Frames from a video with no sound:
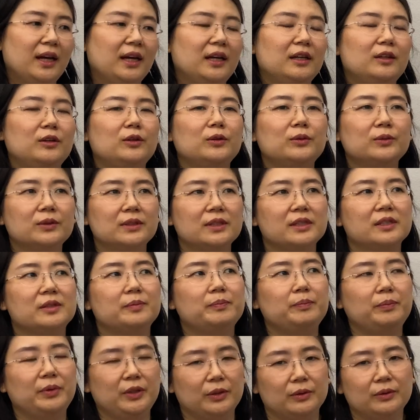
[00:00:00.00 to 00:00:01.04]
It loses
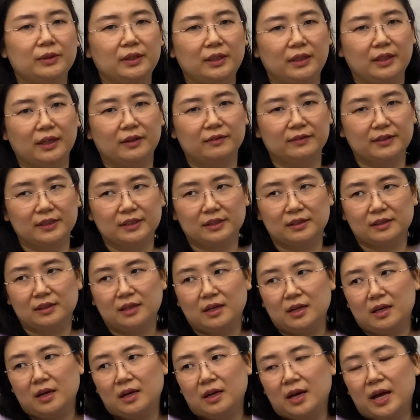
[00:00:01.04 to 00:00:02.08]
beauty of this
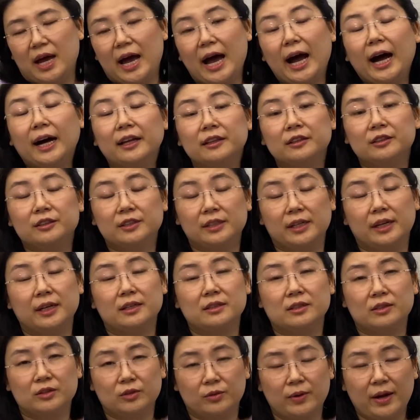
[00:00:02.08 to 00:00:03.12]
energy
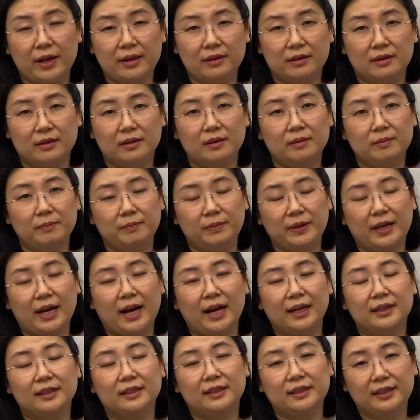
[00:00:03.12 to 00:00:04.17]
and strength
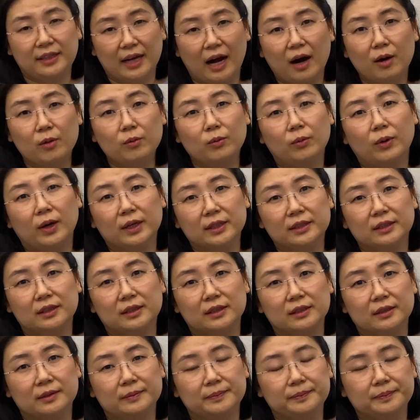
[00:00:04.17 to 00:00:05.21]
behind the young
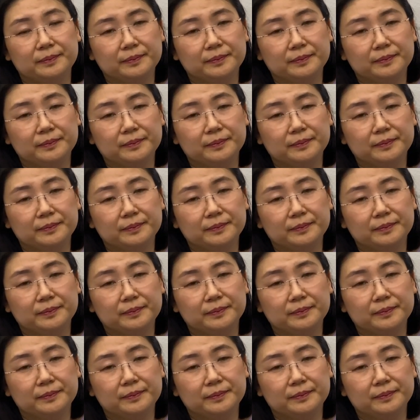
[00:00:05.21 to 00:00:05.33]
water